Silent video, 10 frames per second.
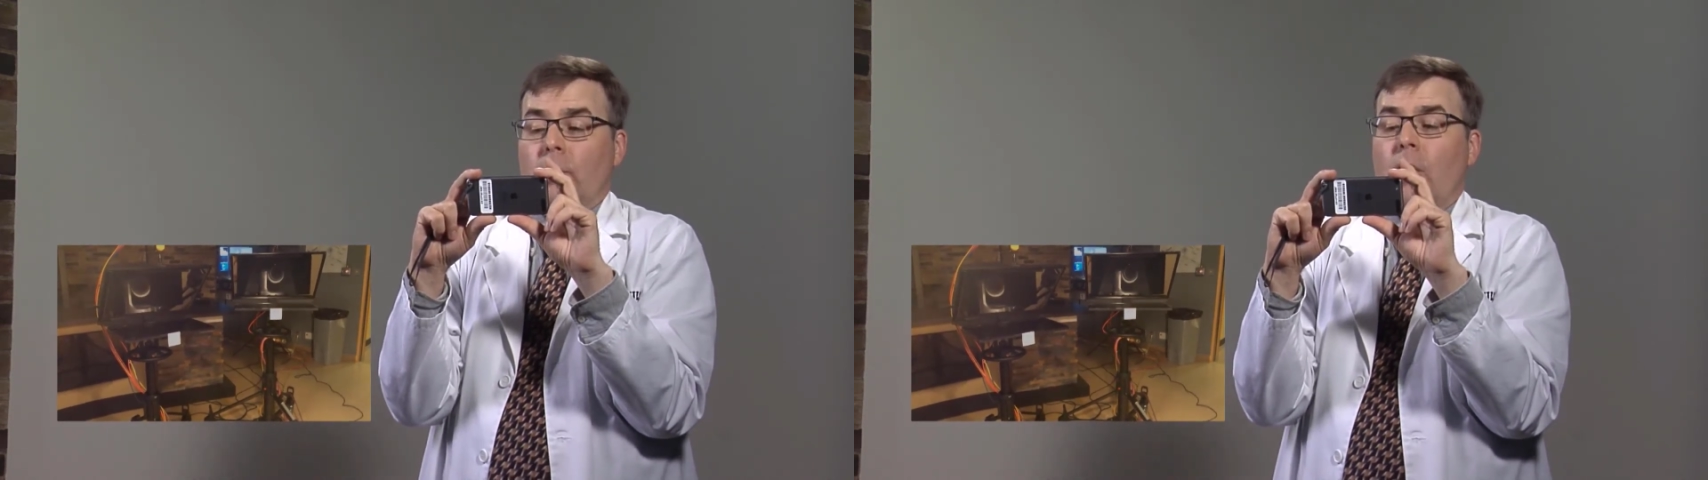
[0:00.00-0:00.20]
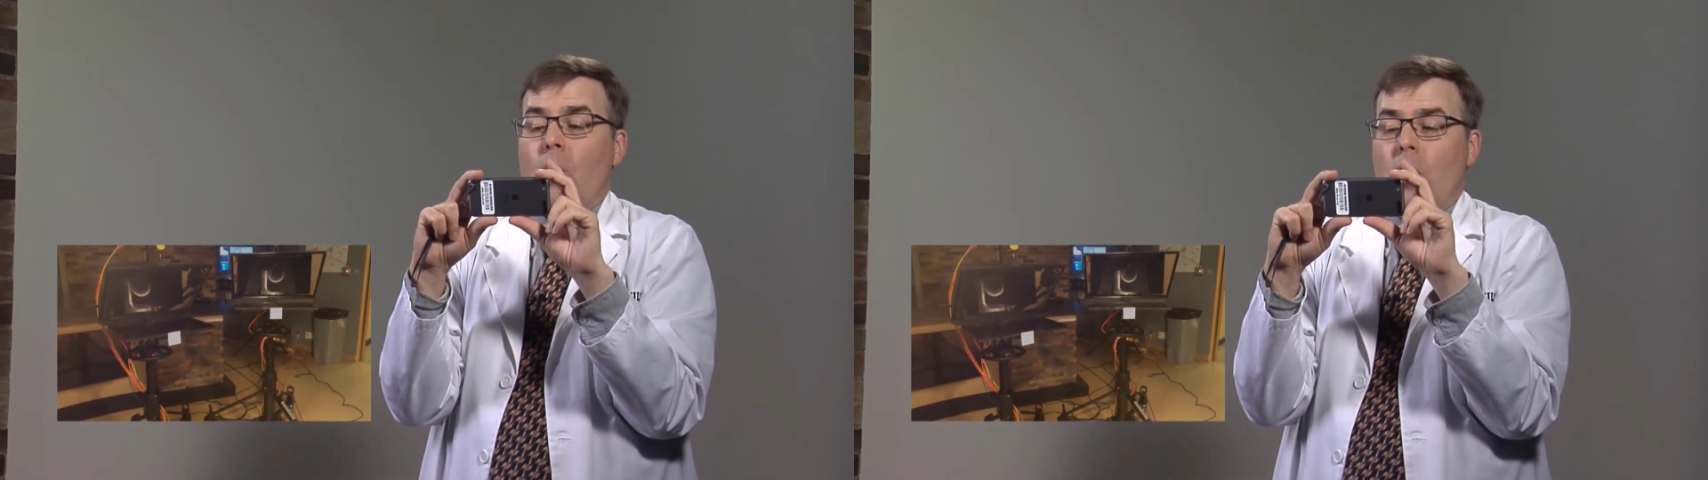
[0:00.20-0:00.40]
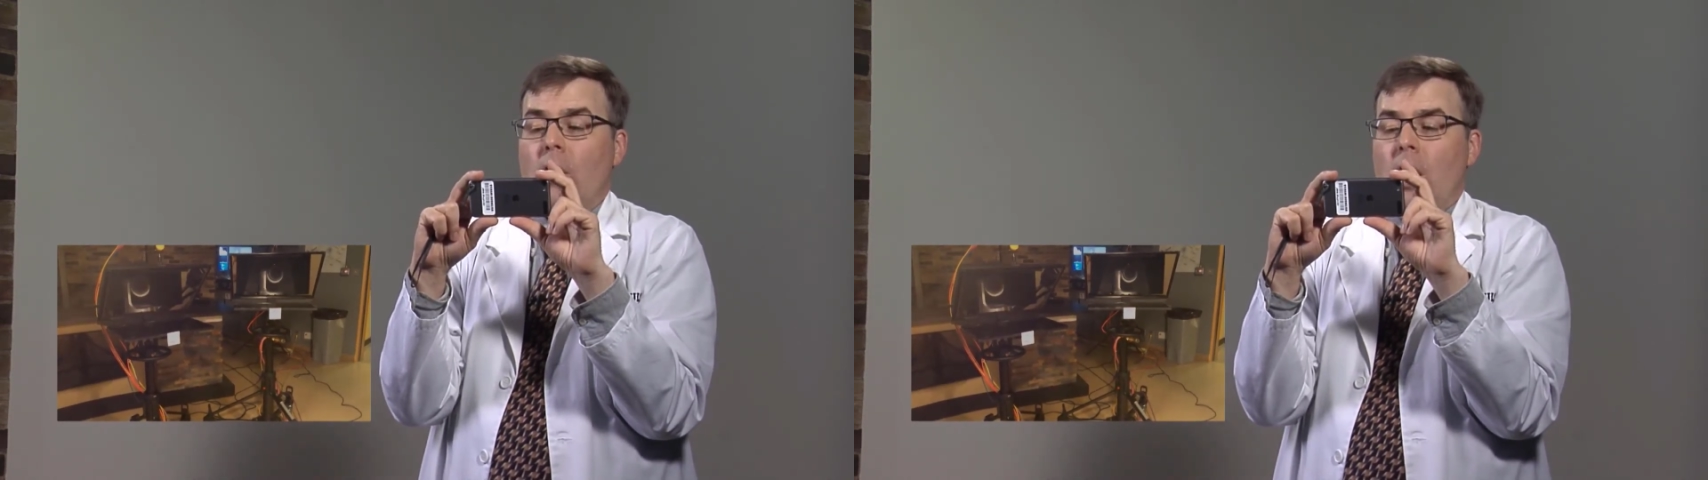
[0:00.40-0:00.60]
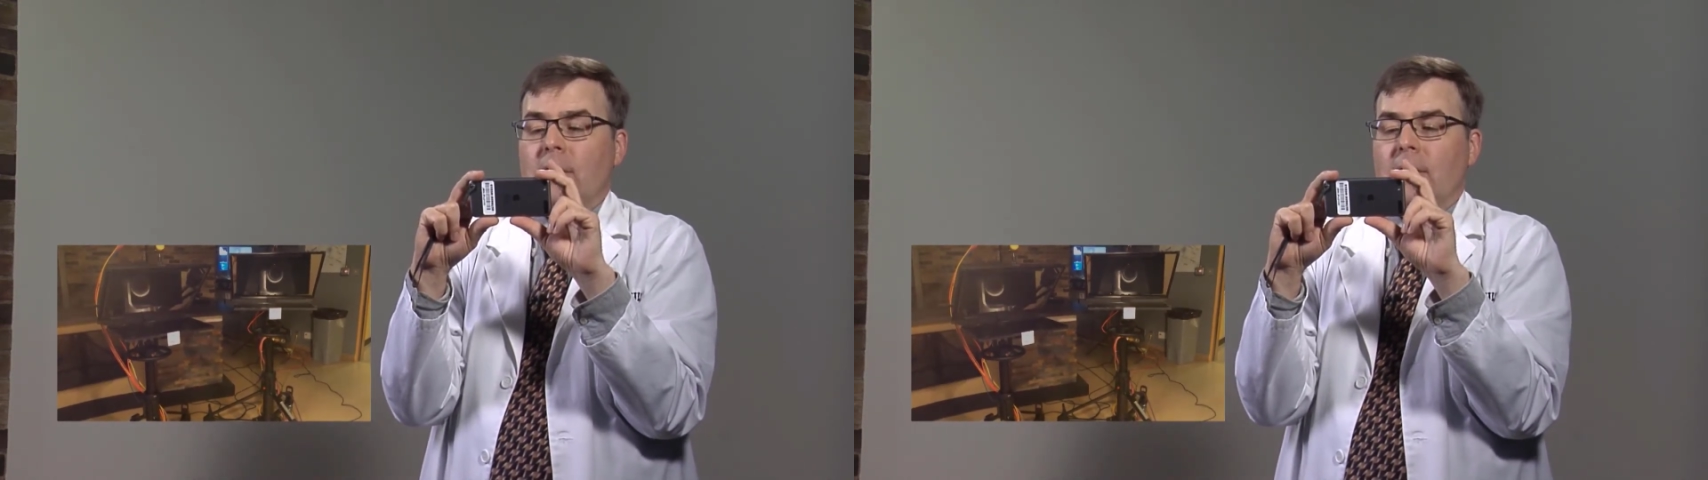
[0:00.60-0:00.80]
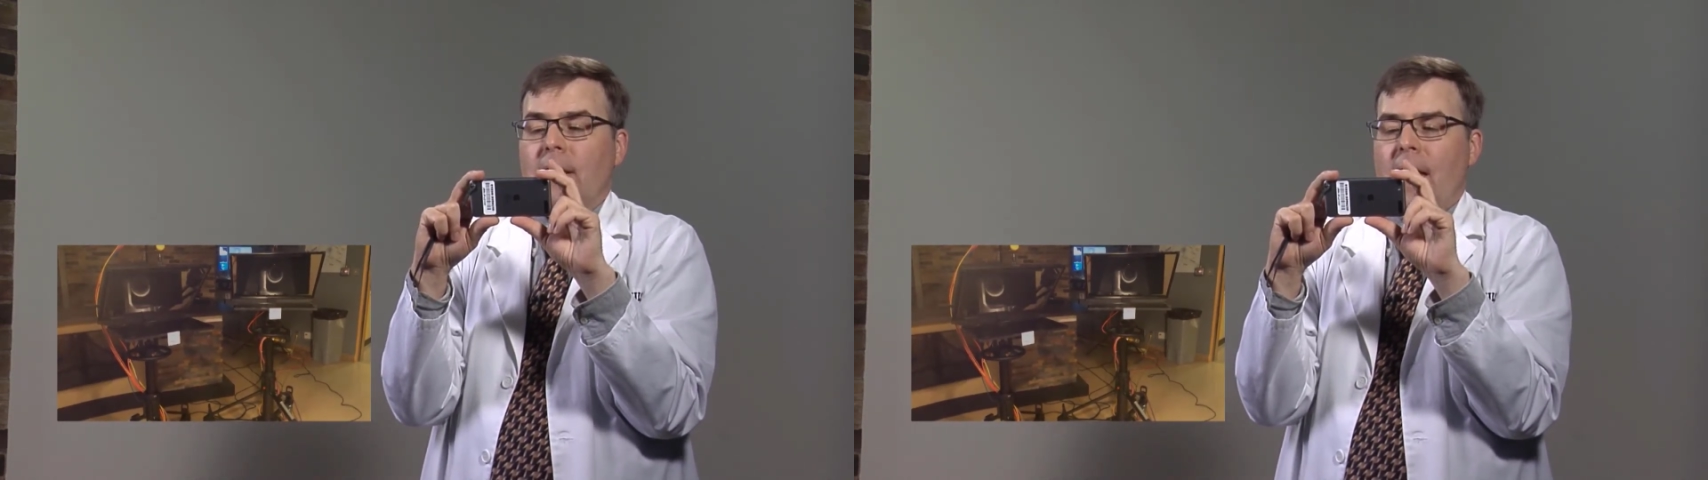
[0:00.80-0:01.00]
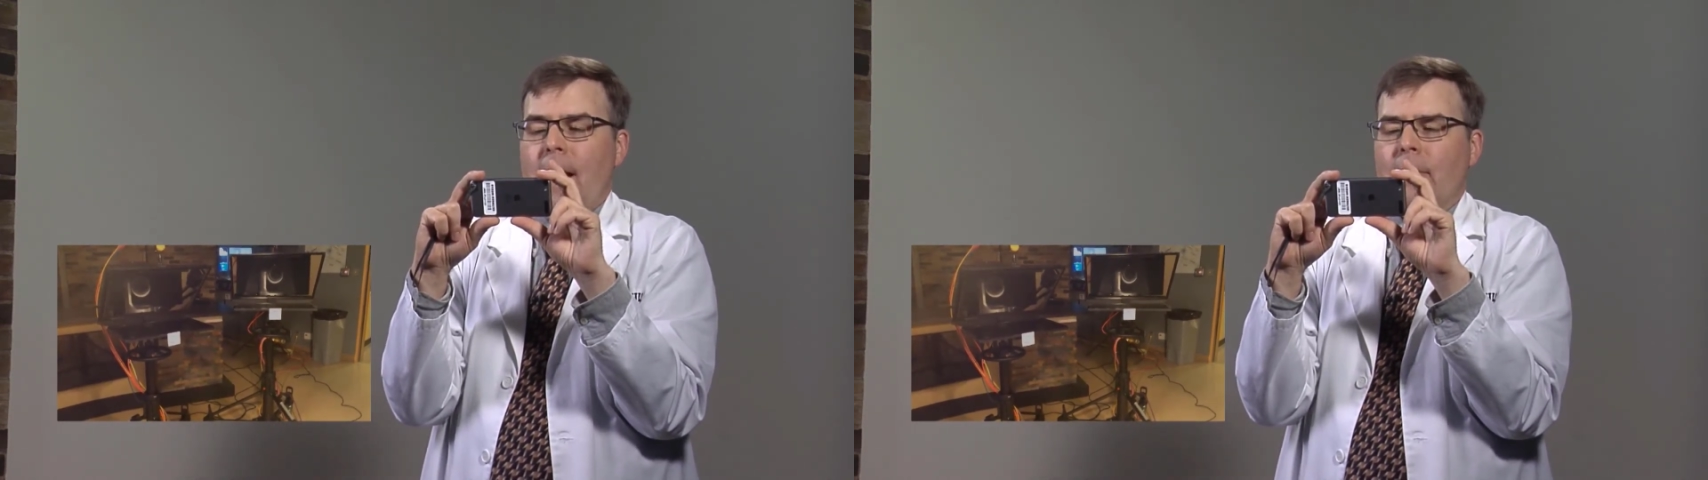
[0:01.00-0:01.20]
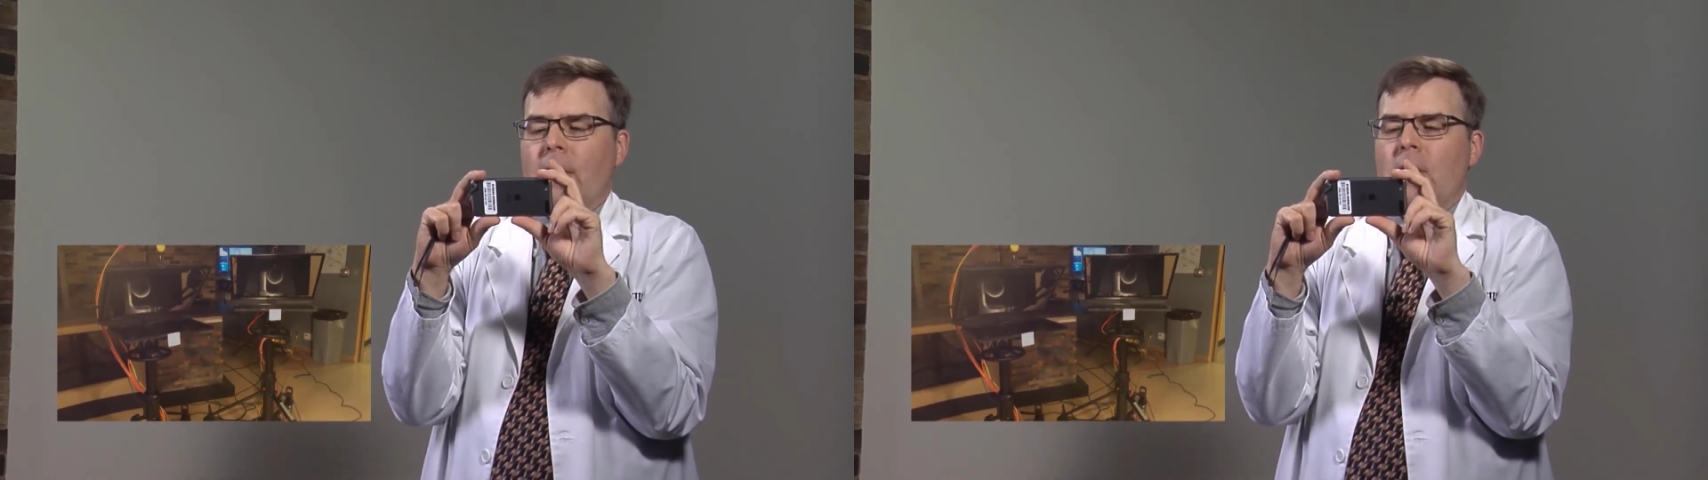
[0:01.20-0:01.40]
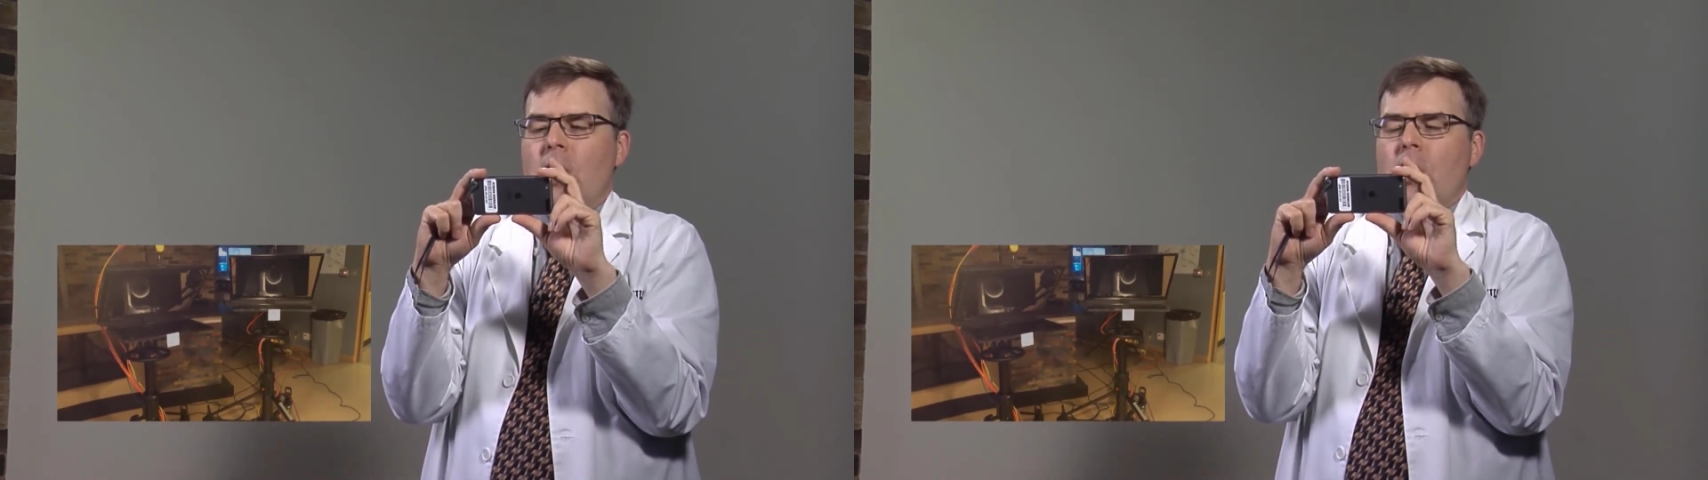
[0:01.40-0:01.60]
record onto the camera.